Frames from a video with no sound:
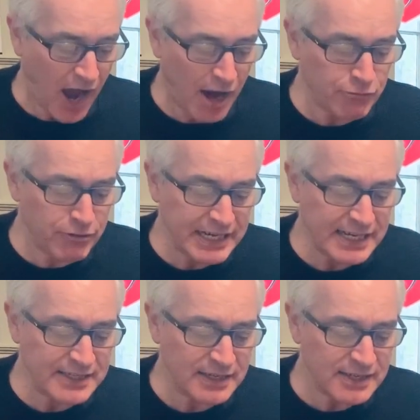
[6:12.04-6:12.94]
I
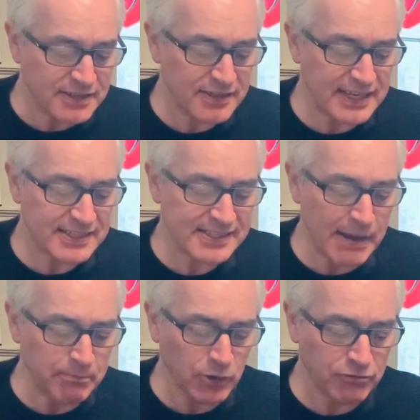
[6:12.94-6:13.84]
read to the
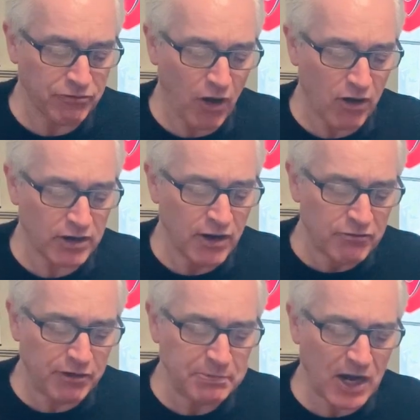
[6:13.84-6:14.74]
assembled flock
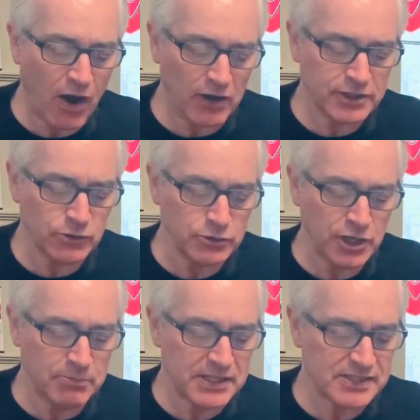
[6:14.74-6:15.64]
from Cardinal
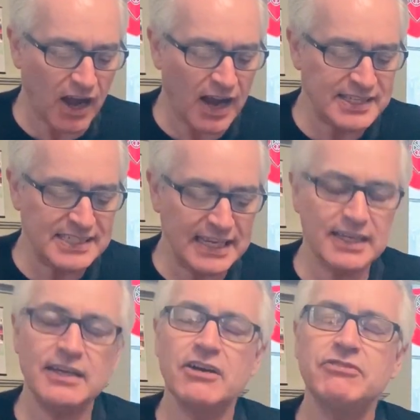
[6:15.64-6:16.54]
Newman's
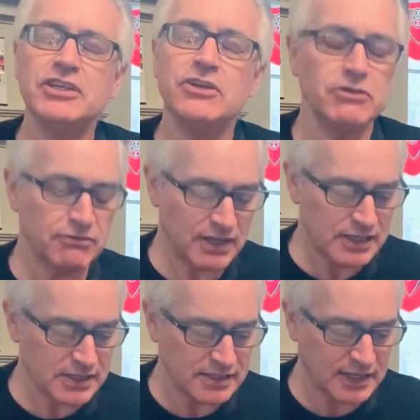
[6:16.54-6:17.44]
idea of a
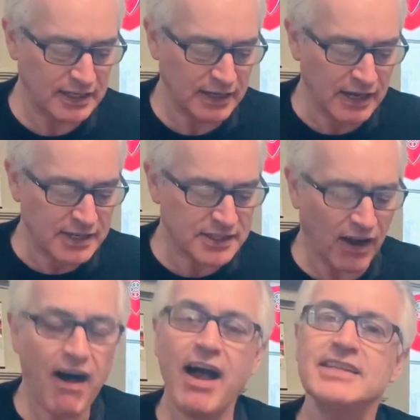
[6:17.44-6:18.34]
university to
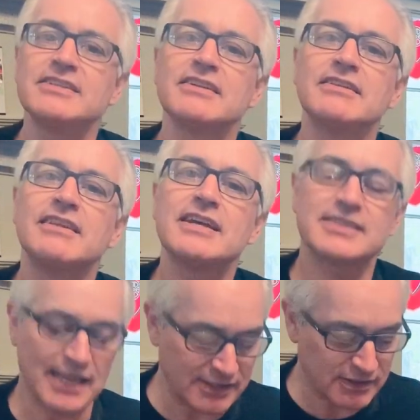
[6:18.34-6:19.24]
heighten their
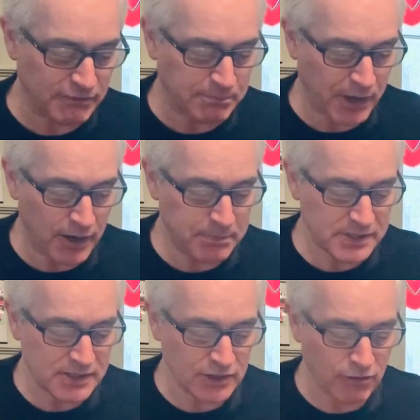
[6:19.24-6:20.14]
sense of
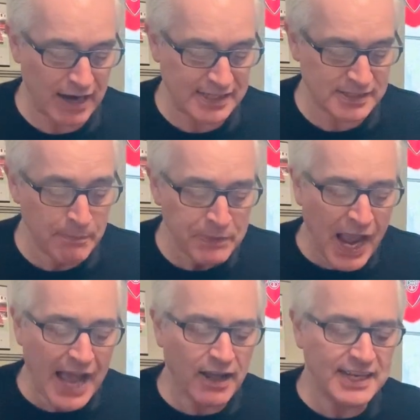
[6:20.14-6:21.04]
purpose and grace.
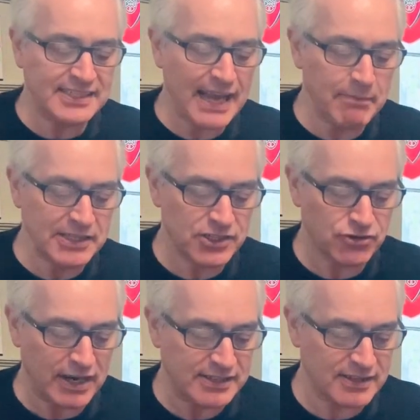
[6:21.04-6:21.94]
And I
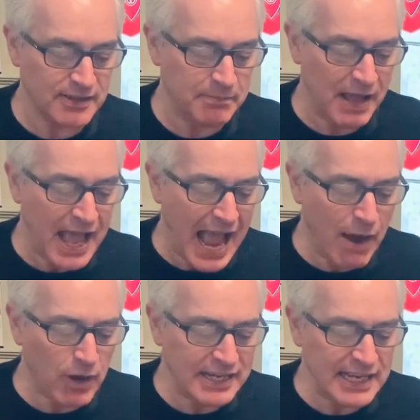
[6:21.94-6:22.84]
demonstrate to them
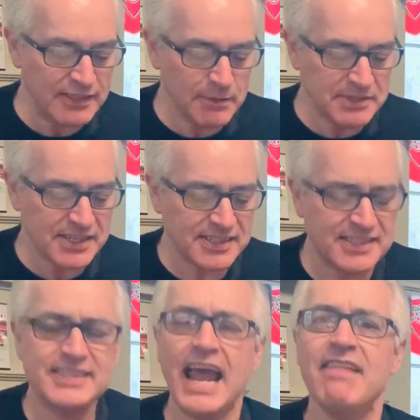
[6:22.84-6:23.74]
how I need them to
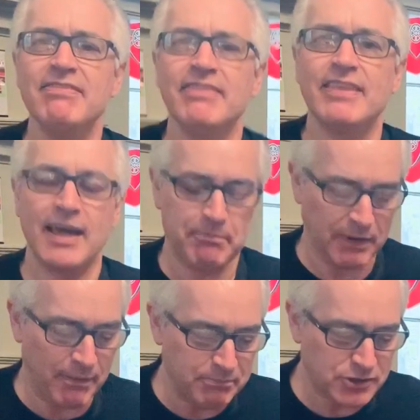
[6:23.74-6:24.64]
send their
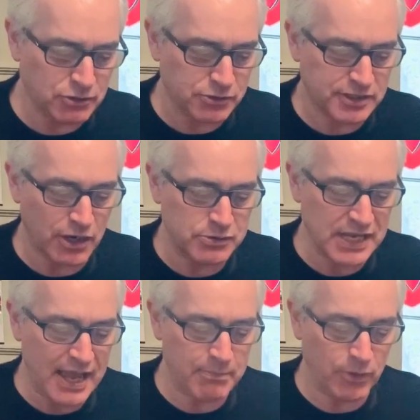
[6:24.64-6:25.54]
plump torsos
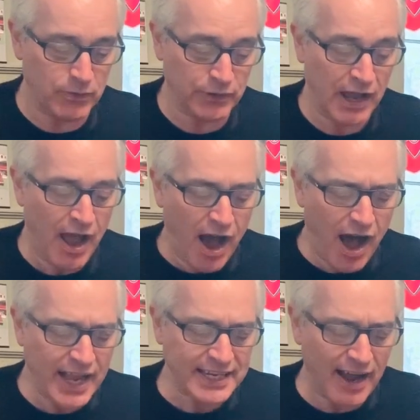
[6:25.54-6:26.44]
airborne,
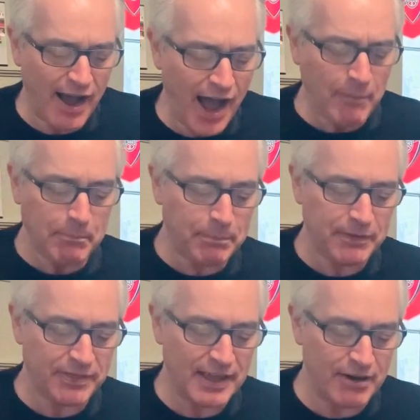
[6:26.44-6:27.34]
hike up
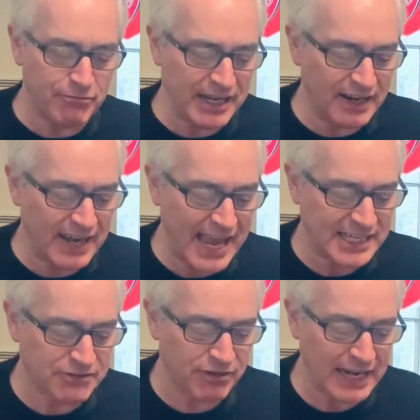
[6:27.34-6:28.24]
their rear
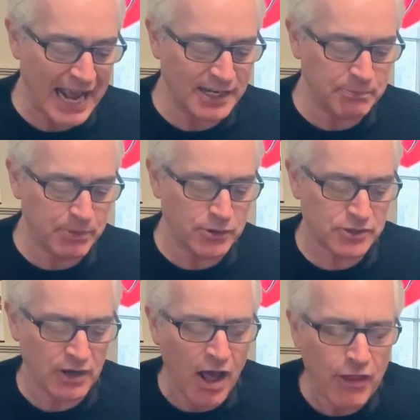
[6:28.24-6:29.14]
legs for an added
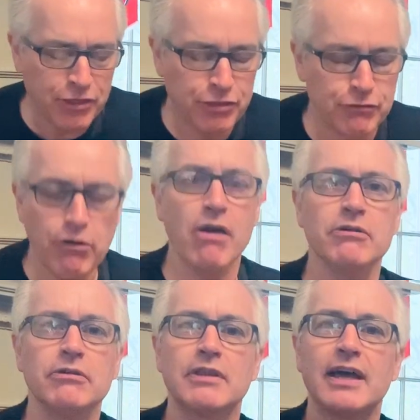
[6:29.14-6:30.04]
boost,
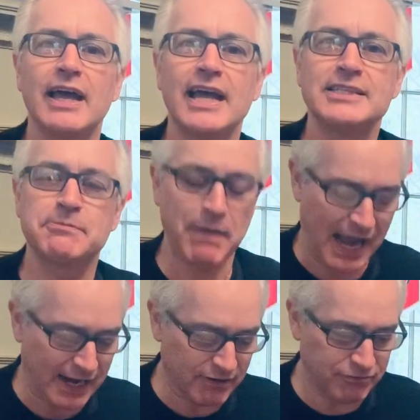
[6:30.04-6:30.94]
throw their heads
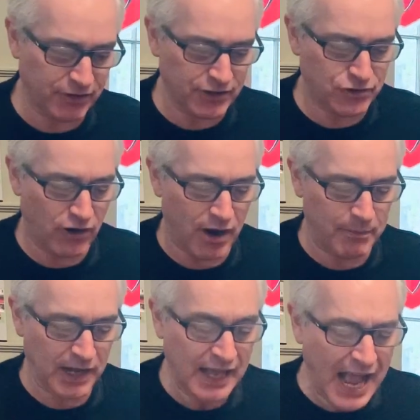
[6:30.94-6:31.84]
back for the
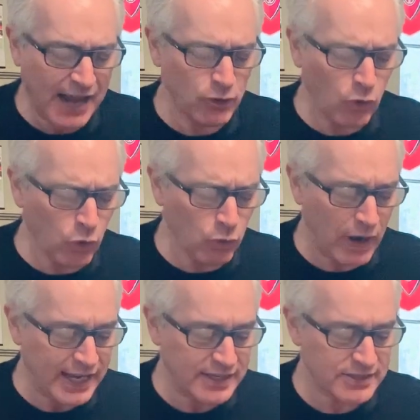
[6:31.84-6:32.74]
drama, and
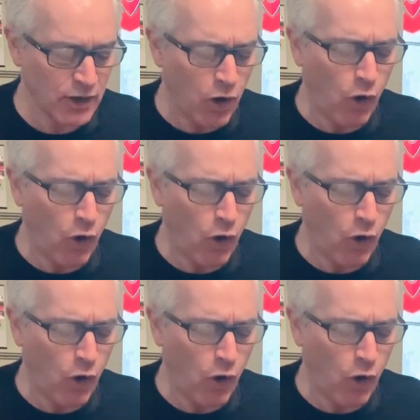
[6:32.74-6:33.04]
always,